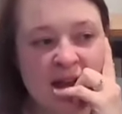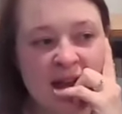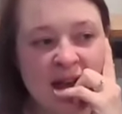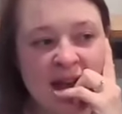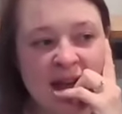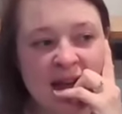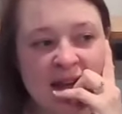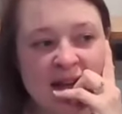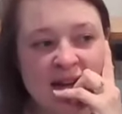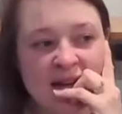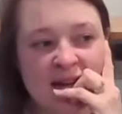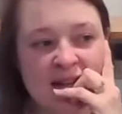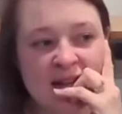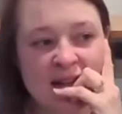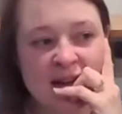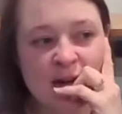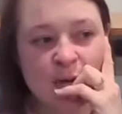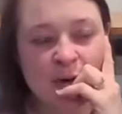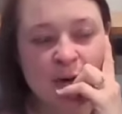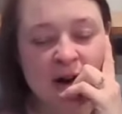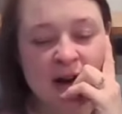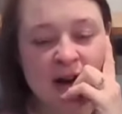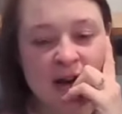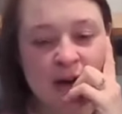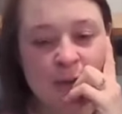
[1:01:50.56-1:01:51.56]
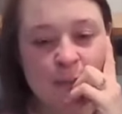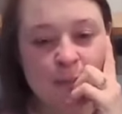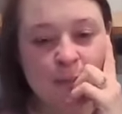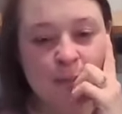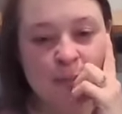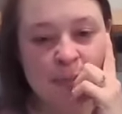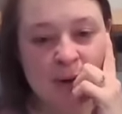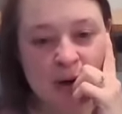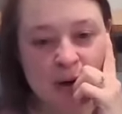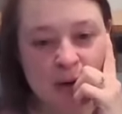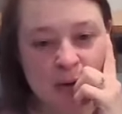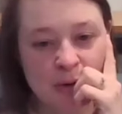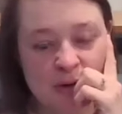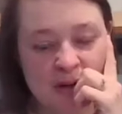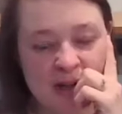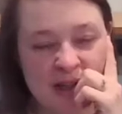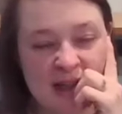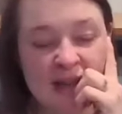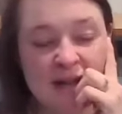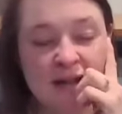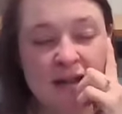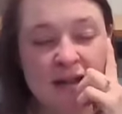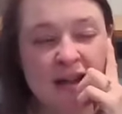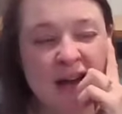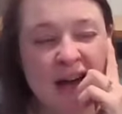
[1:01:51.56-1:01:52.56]
And they were on a boat. And
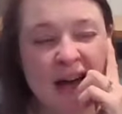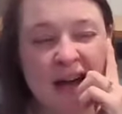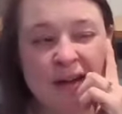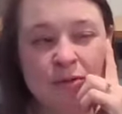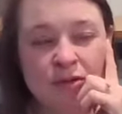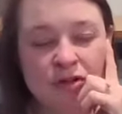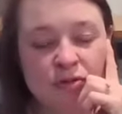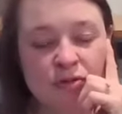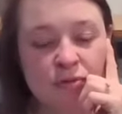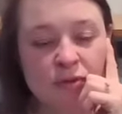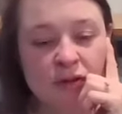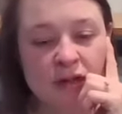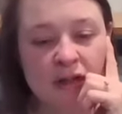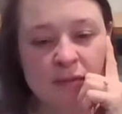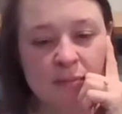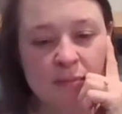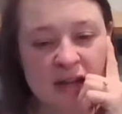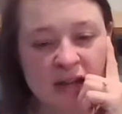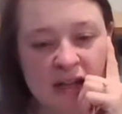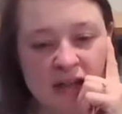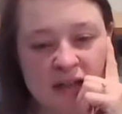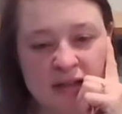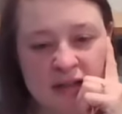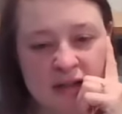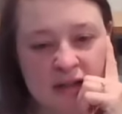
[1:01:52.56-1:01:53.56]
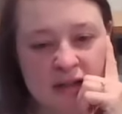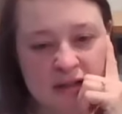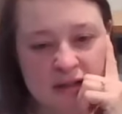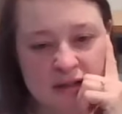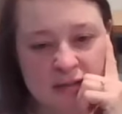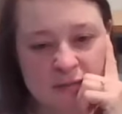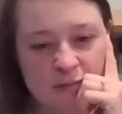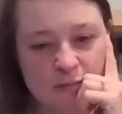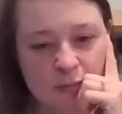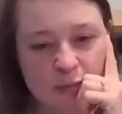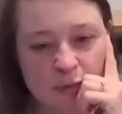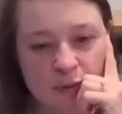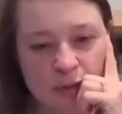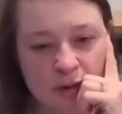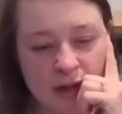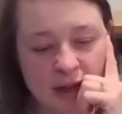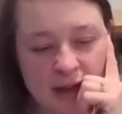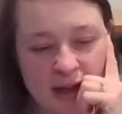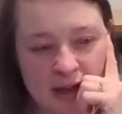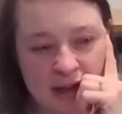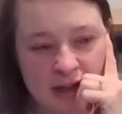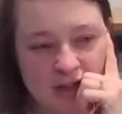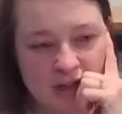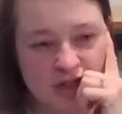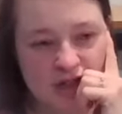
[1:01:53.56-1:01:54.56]
the guy was really mean to this poor
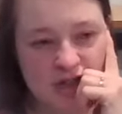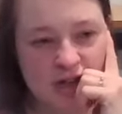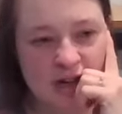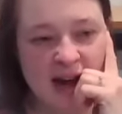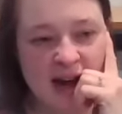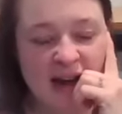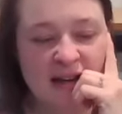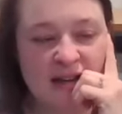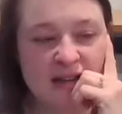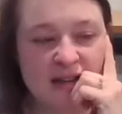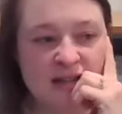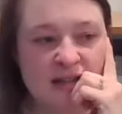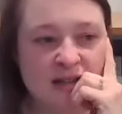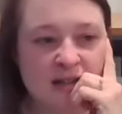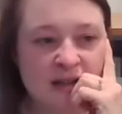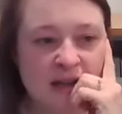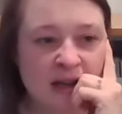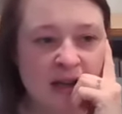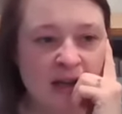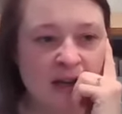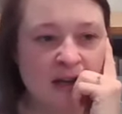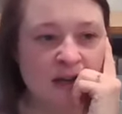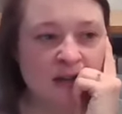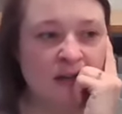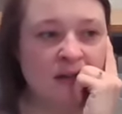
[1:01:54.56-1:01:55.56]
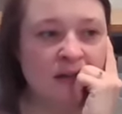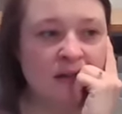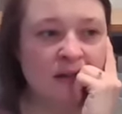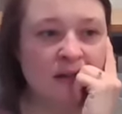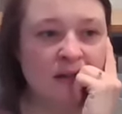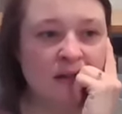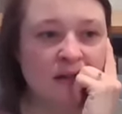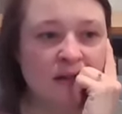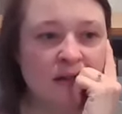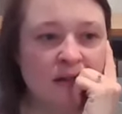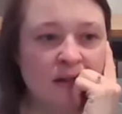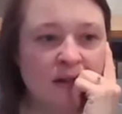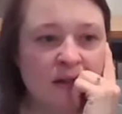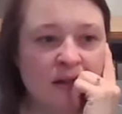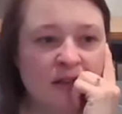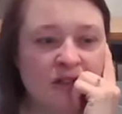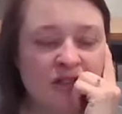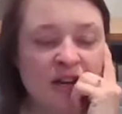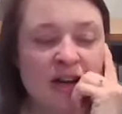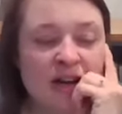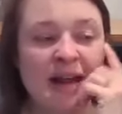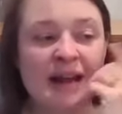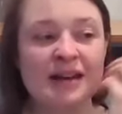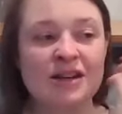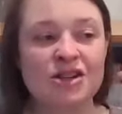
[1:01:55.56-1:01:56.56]
lady. She'd had a
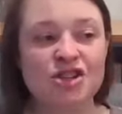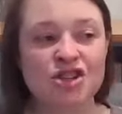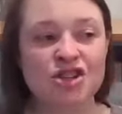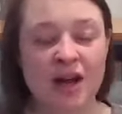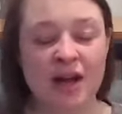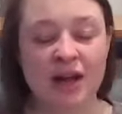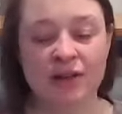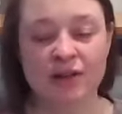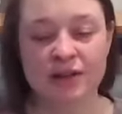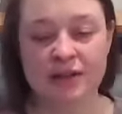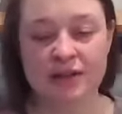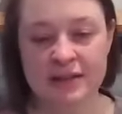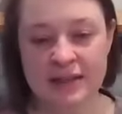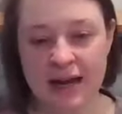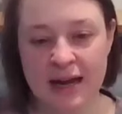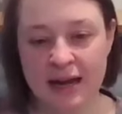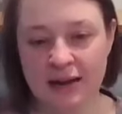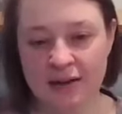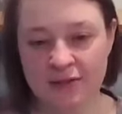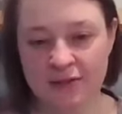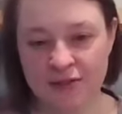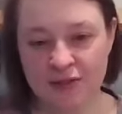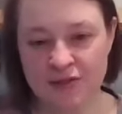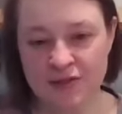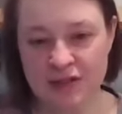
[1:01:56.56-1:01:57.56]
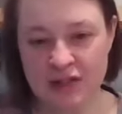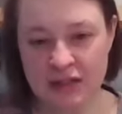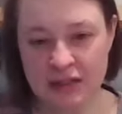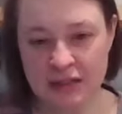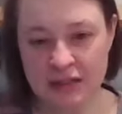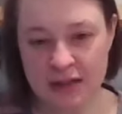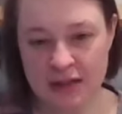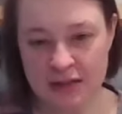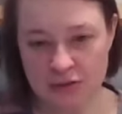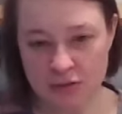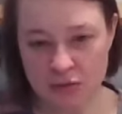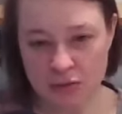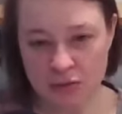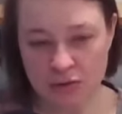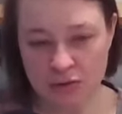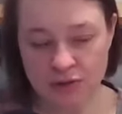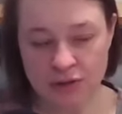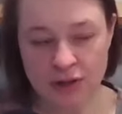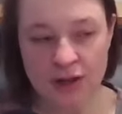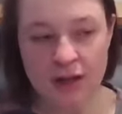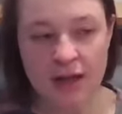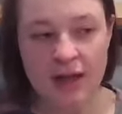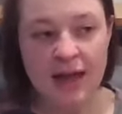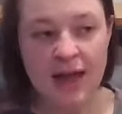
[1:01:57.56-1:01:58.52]
child that died at 15 days old.